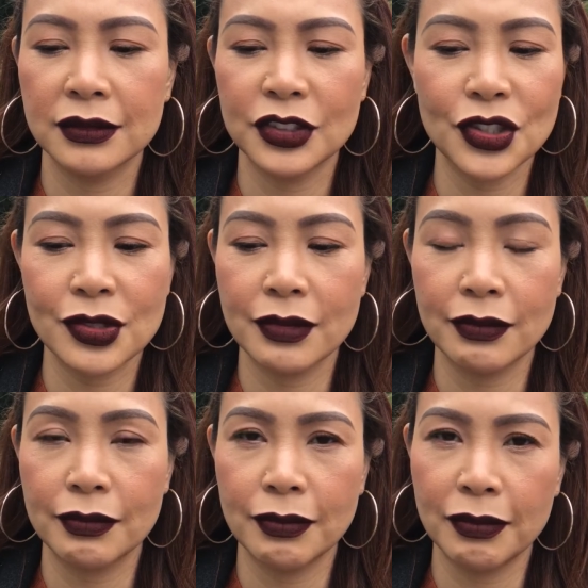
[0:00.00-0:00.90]
just
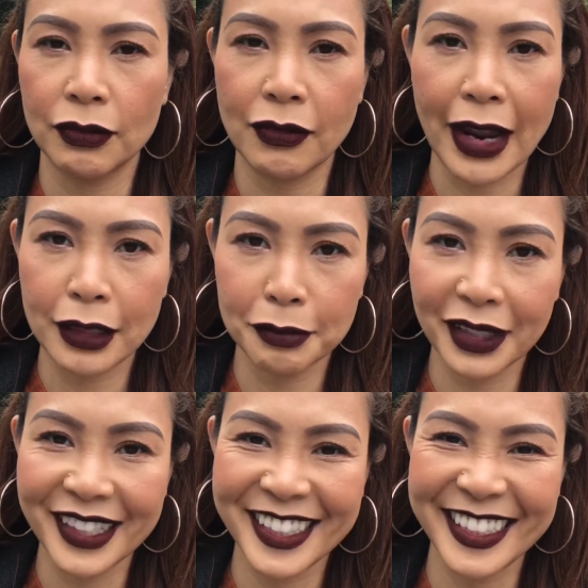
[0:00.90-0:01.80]
random
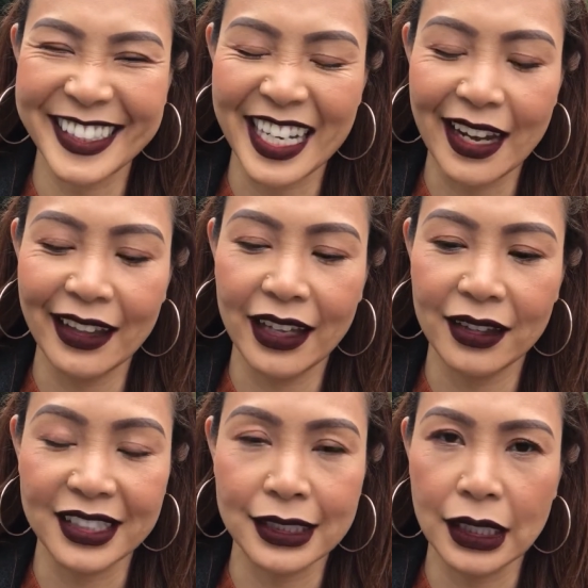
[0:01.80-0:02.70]
places in Thailand,
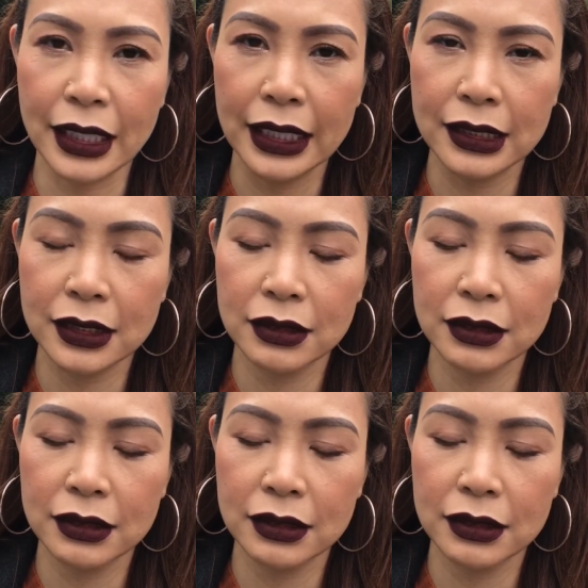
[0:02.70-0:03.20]
the cities.